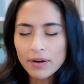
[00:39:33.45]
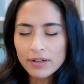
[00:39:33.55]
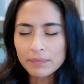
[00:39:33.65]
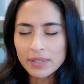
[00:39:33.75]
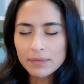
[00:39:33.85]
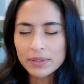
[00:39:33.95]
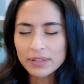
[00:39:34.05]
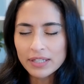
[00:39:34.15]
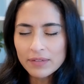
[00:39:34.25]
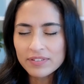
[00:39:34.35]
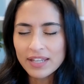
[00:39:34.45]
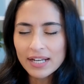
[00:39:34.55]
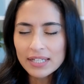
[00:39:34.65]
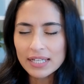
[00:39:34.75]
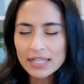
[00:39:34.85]
of me believes that I
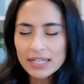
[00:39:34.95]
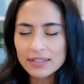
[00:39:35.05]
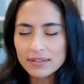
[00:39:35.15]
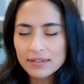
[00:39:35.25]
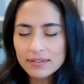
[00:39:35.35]
need it.